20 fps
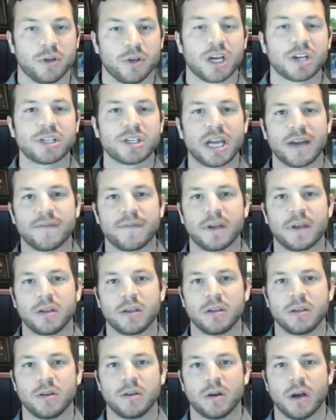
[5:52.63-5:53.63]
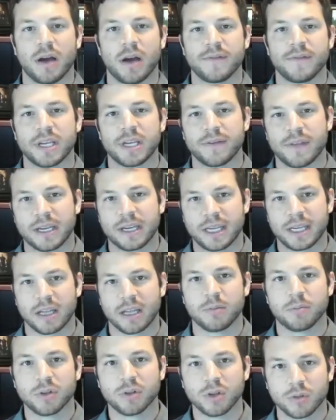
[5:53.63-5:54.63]
You actually have you obviously have that
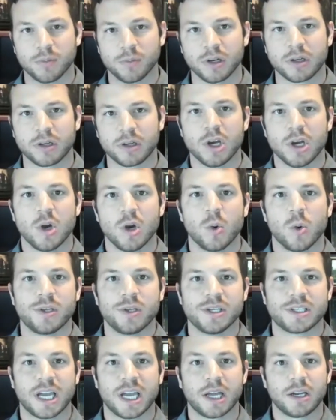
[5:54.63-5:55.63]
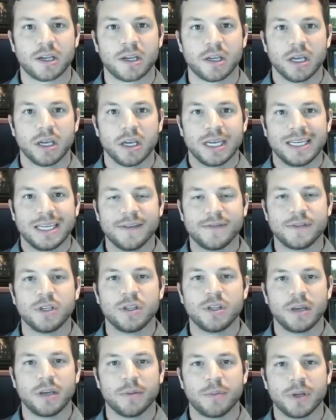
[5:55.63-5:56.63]
Kelley Blue Book, which is kind of gives you
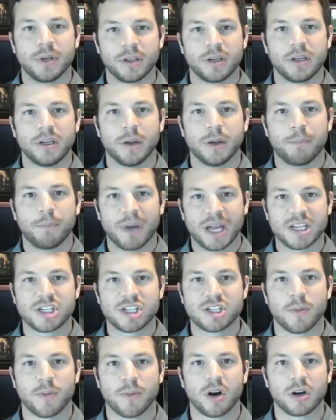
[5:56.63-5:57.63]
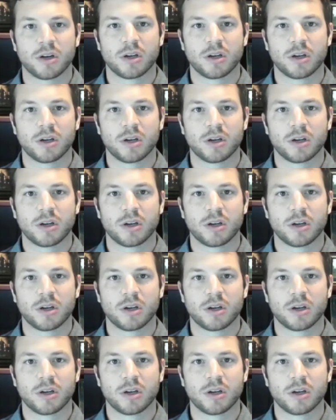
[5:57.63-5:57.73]
the ability to benchmark